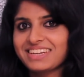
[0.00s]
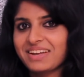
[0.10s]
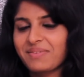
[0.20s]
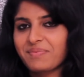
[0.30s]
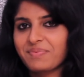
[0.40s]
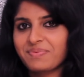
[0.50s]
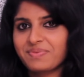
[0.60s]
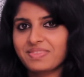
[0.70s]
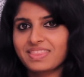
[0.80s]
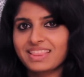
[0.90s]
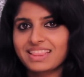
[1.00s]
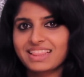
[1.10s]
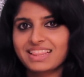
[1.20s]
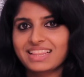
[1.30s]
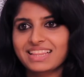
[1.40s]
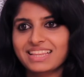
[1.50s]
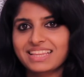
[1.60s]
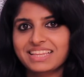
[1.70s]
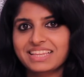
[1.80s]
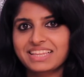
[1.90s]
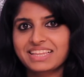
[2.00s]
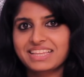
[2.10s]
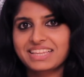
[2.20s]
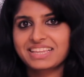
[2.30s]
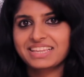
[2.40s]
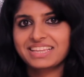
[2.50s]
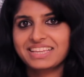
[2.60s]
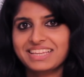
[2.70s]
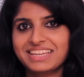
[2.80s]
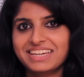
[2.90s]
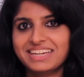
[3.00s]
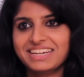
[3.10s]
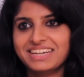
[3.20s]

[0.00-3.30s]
This person isn't speaking.